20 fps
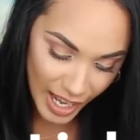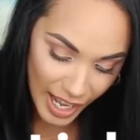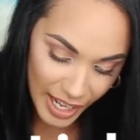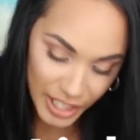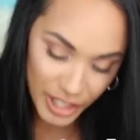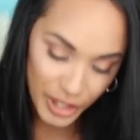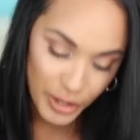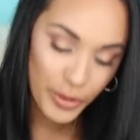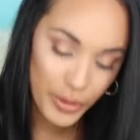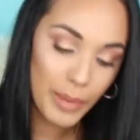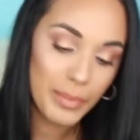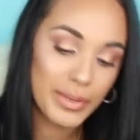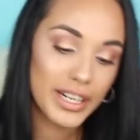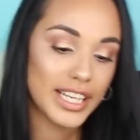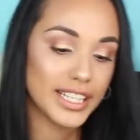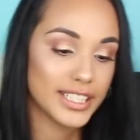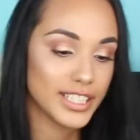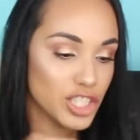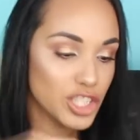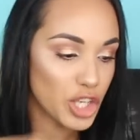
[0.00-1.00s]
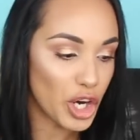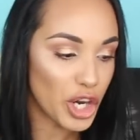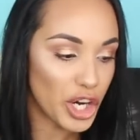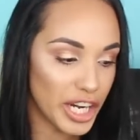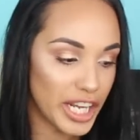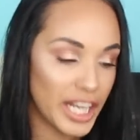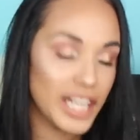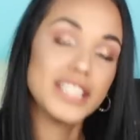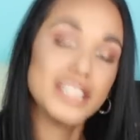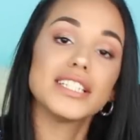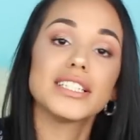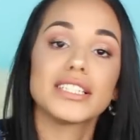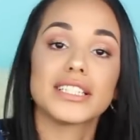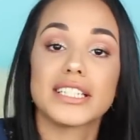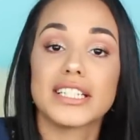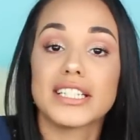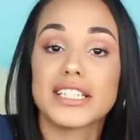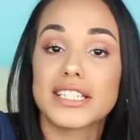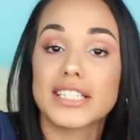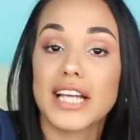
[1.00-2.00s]
anywho, I'm gonna get started
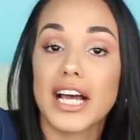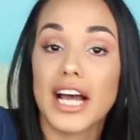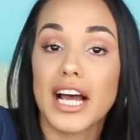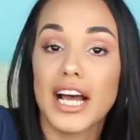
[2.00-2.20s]
because,